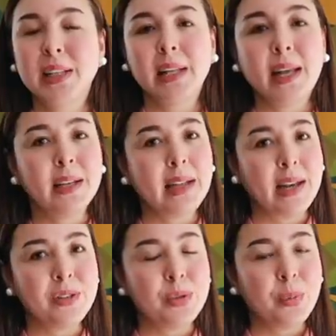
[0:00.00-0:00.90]
it, and it
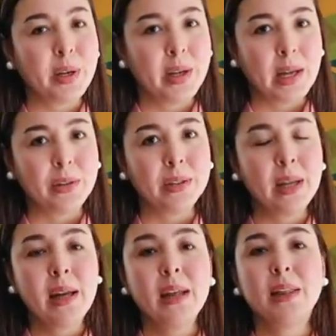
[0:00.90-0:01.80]
has to bring out
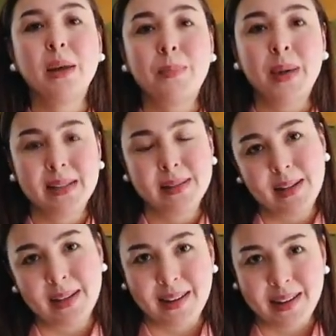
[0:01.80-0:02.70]
the
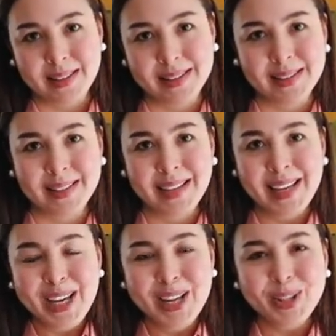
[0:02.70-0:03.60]
best in us.
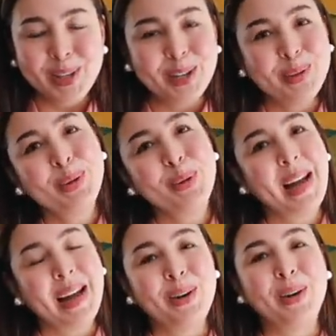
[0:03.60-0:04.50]
So
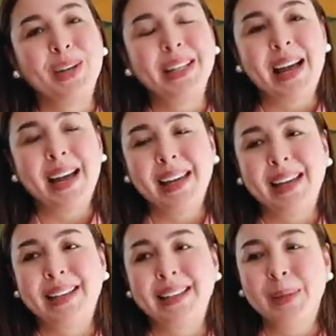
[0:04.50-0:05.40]
natutuwa ako
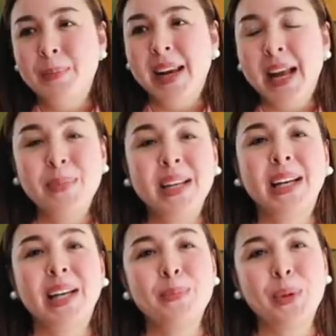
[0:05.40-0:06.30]
dahil maraming
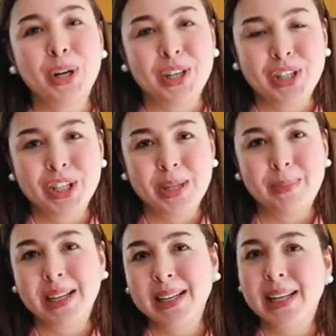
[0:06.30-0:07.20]
nag-emerge
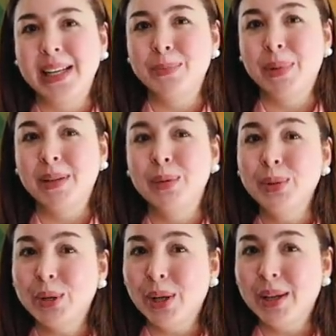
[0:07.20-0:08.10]
na magagaling
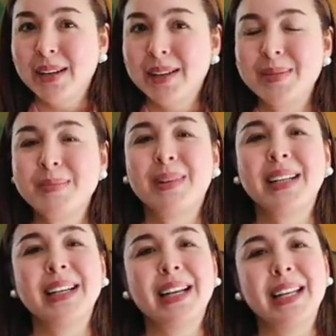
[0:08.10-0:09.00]
magluto,
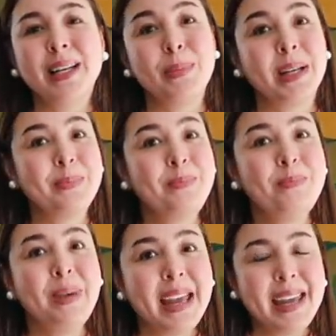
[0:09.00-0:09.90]
magagaling
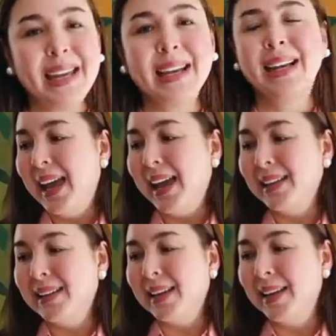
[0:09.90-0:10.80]
mag-bake.
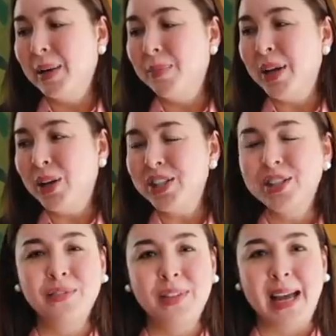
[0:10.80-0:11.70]
And because
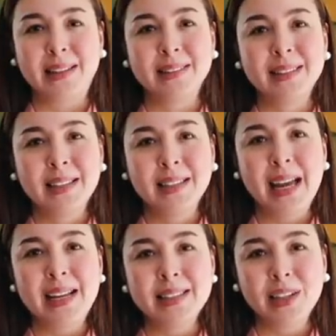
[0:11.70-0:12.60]
of that,
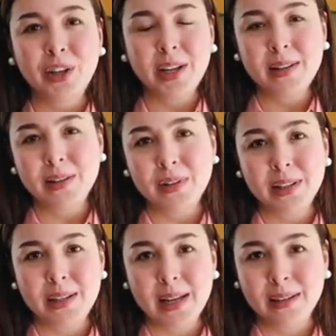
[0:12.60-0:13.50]
dahil sa
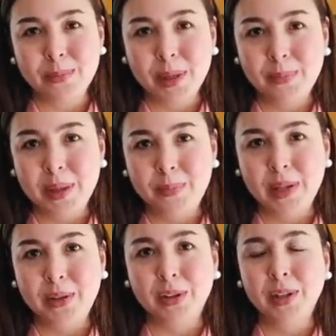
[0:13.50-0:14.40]
creativity natin mga Pilipino,